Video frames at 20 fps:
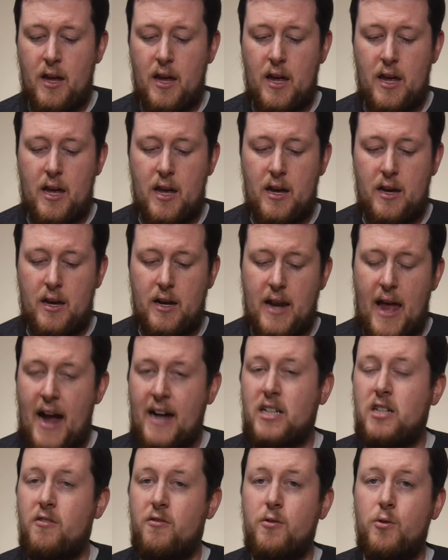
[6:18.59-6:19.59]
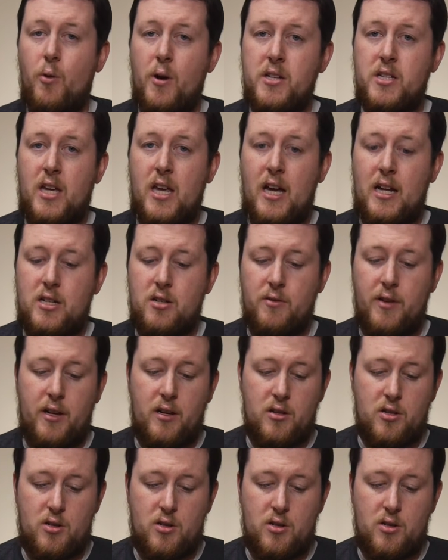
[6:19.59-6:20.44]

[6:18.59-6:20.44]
a, an active noise canceling,